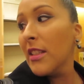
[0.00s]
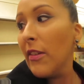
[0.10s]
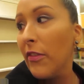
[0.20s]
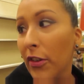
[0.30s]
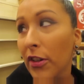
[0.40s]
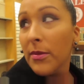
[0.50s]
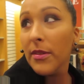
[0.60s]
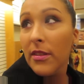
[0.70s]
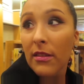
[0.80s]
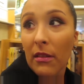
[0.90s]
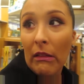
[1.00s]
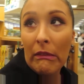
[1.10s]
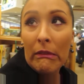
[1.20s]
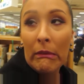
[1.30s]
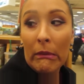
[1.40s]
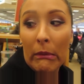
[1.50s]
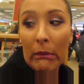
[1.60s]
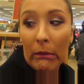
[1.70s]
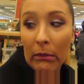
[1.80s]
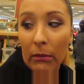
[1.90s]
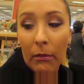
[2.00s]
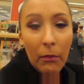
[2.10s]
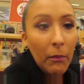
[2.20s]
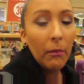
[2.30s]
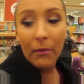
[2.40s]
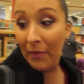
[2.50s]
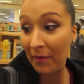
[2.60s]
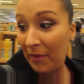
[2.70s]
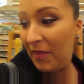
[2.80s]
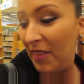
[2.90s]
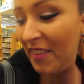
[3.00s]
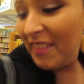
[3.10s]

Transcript: save it for Christmas. Wow, Nana, which ones do